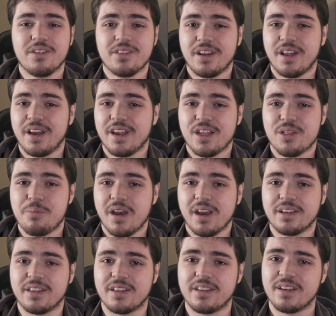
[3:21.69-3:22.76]
than I
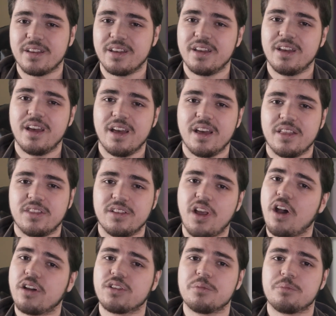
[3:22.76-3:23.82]
expected. The Doctor